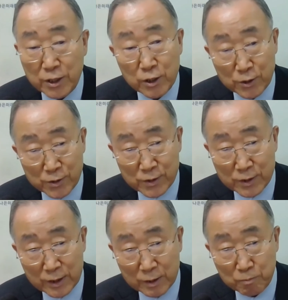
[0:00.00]
years
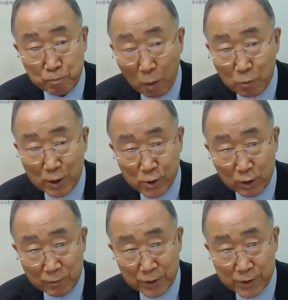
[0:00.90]
in public
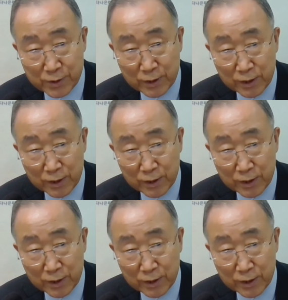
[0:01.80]
service,